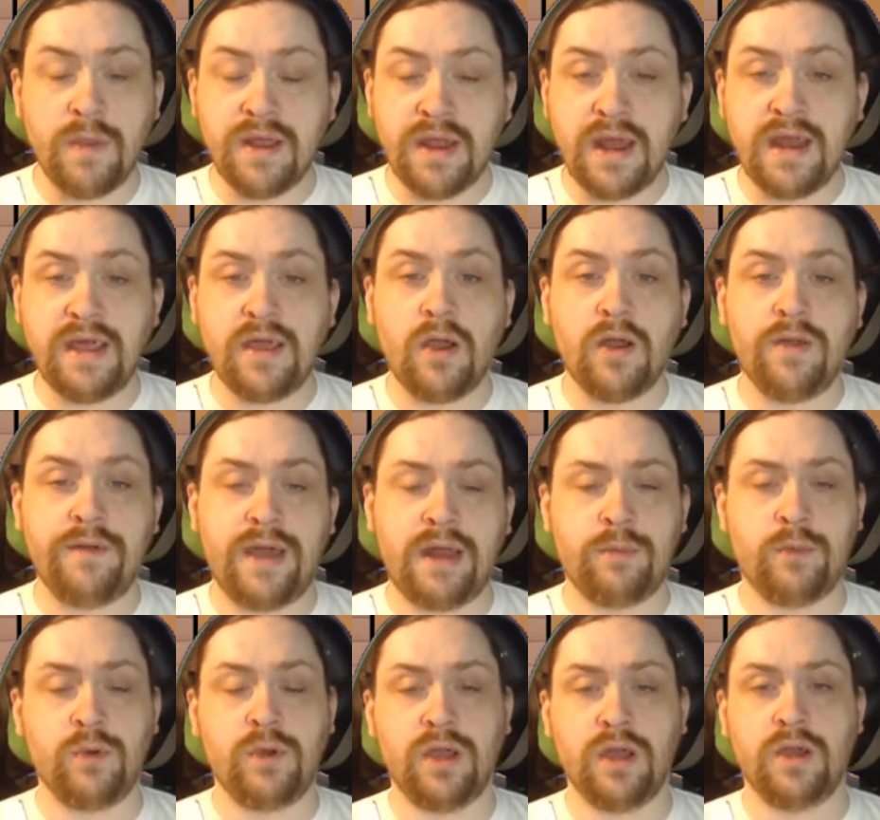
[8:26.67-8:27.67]
any kind of
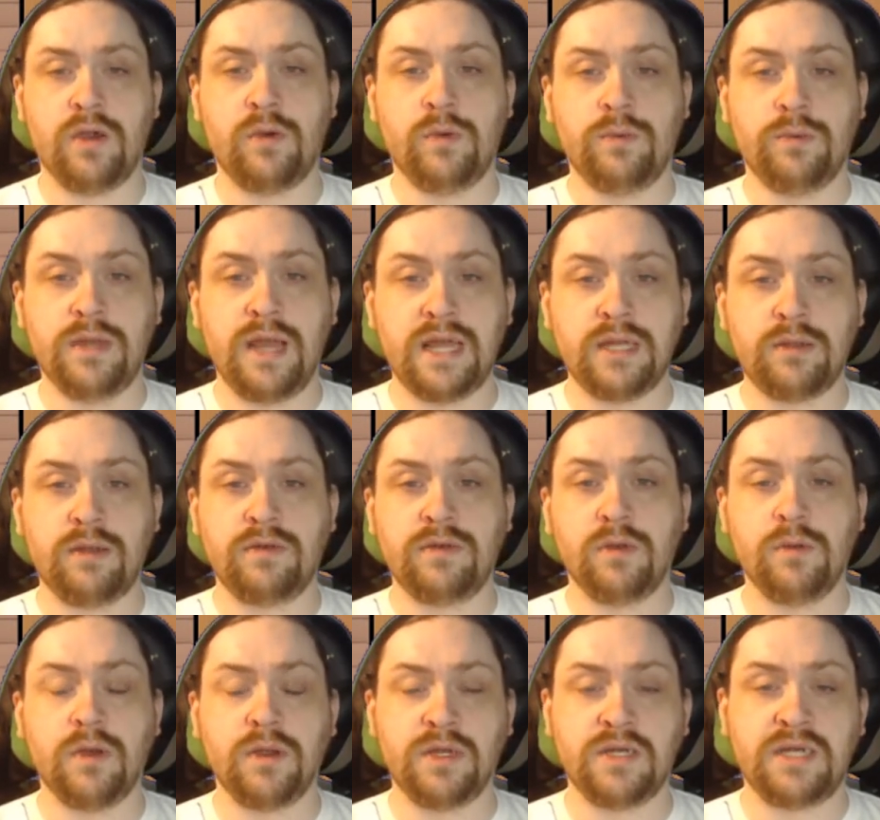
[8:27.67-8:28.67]
animal girl has to have
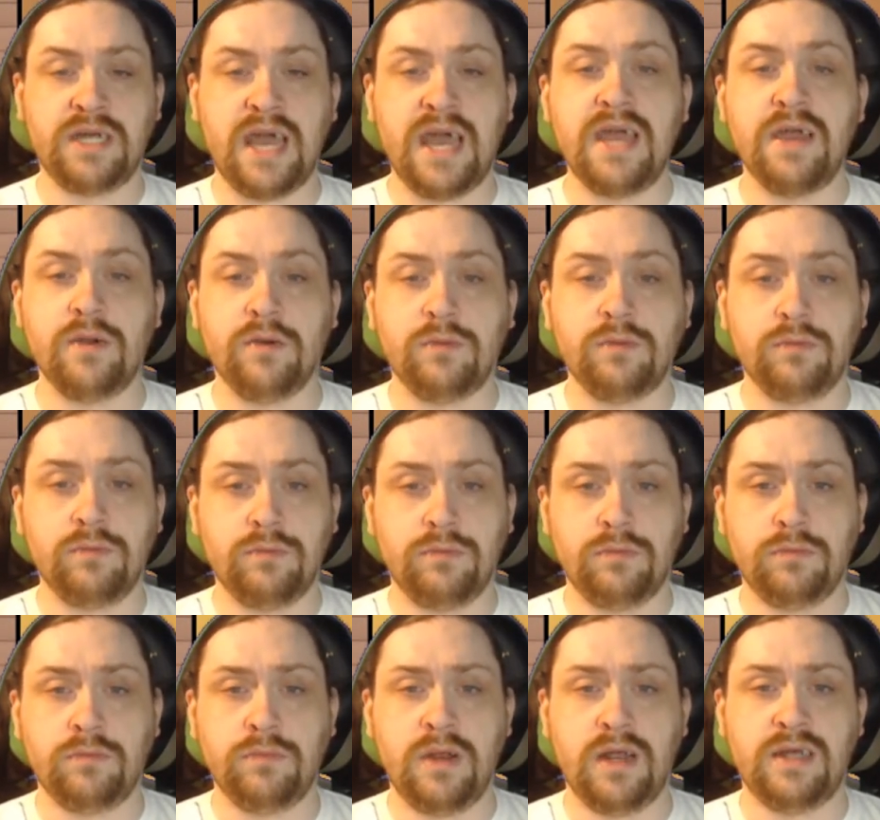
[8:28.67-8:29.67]
some kind of tail,
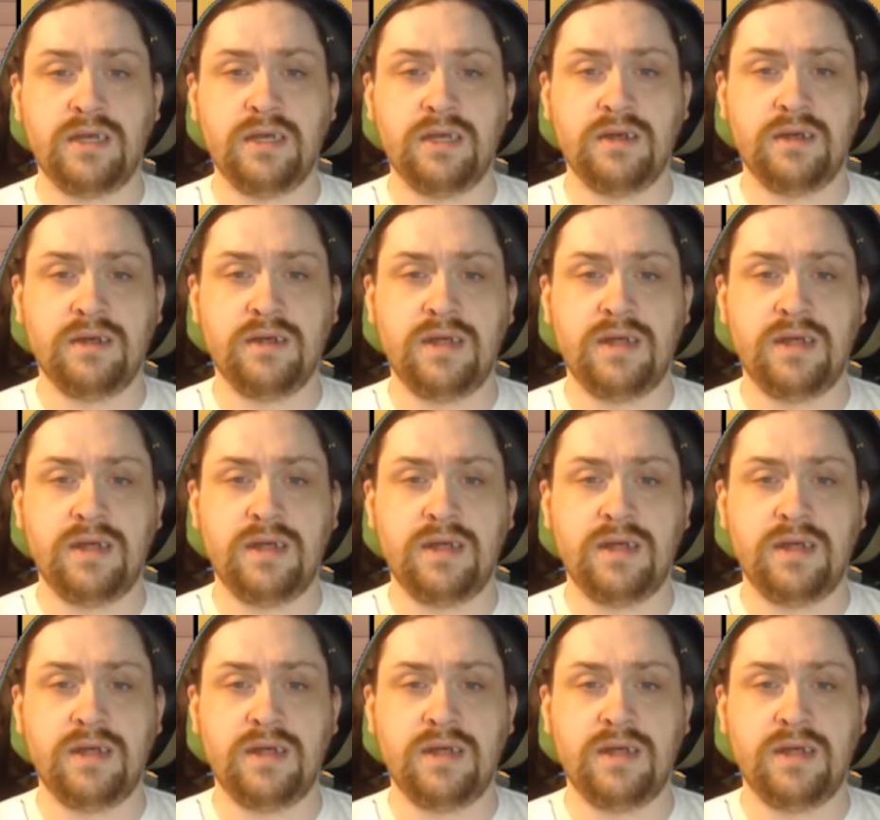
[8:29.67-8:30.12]
unless it's an